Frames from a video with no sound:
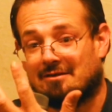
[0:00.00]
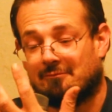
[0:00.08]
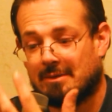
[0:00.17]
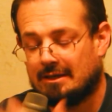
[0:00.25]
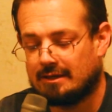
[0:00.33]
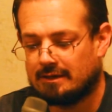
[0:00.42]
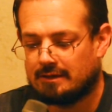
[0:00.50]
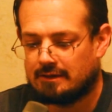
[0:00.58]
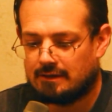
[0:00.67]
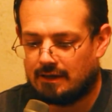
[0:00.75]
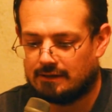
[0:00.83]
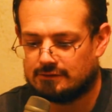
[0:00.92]
of me,
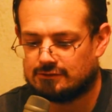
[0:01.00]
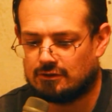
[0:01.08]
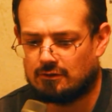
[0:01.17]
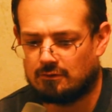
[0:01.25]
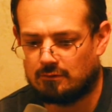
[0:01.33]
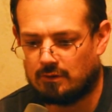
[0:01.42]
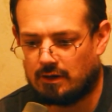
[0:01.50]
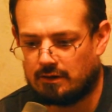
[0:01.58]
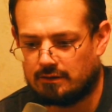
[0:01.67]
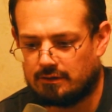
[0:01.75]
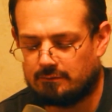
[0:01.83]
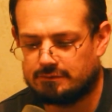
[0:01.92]
and so
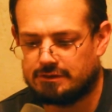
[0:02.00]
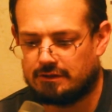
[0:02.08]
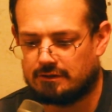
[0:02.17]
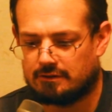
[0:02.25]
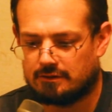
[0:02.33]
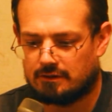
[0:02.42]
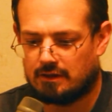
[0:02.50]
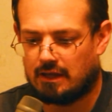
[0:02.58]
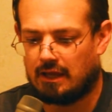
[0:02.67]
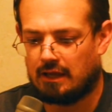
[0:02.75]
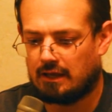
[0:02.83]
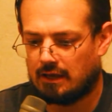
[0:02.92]
it was either
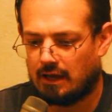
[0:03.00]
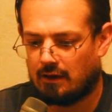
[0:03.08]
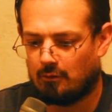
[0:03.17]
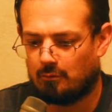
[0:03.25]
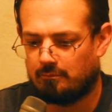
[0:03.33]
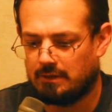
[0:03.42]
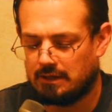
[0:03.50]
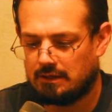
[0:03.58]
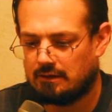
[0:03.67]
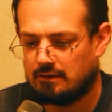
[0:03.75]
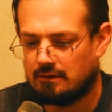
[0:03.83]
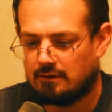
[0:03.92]
keying out
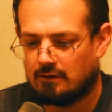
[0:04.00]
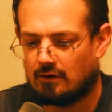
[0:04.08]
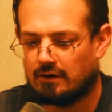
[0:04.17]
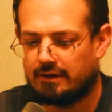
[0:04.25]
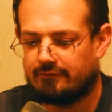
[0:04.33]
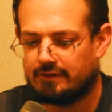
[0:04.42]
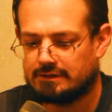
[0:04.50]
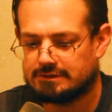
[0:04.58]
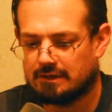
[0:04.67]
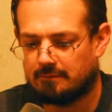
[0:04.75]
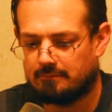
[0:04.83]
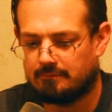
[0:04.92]
me or leaving
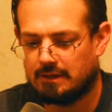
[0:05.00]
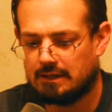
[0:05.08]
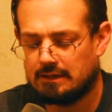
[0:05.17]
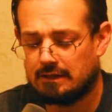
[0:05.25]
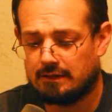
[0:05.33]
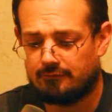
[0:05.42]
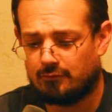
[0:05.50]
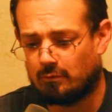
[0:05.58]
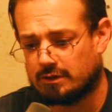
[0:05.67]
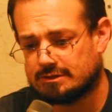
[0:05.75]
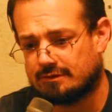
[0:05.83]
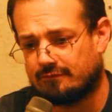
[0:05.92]
some in. And if you
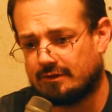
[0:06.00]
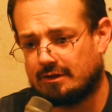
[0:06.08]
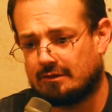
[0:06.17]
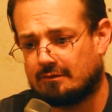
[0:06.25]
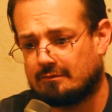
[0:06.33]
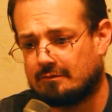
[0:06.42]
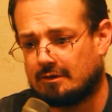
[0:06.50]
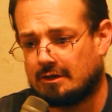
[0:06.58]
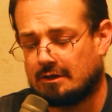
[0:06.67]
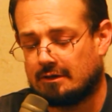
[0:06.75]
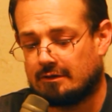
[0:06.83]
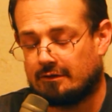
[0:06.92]
watch the video,
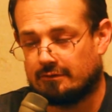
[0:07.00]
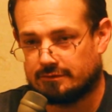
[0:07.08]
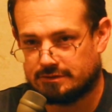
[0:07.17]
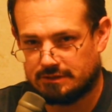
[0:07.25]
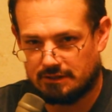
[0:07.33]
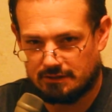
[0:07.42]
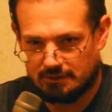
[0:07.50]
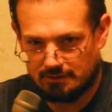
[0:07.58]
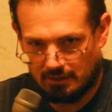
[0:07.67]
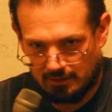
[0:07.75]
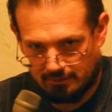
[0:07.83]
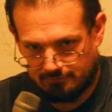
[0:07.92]
you'll see that
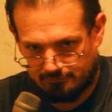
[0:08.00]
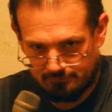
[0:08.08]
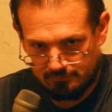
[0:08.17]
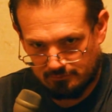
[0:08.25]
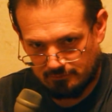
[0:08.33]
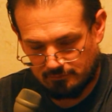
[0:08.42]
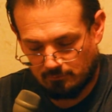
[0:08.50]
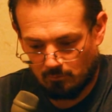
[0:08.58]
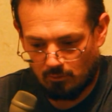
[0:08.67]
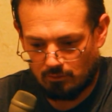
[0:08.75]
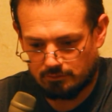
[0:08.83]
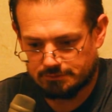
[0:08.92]
I left the
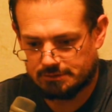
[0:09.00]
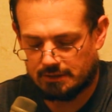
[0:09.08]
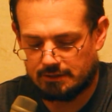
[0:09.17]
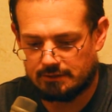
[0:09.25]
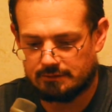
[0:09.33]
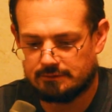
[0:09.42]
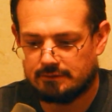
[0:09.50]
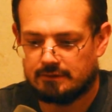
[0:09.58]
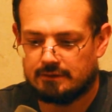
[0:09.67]
walls kind of